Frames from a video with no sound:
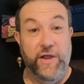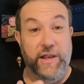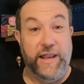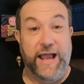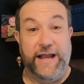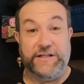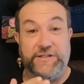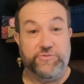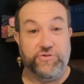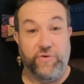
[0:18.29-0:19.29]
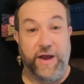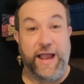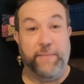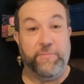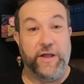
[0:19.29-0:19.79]
Like,
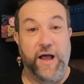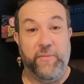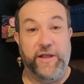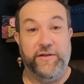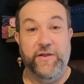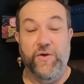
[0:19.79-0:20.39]
subscribe, comment.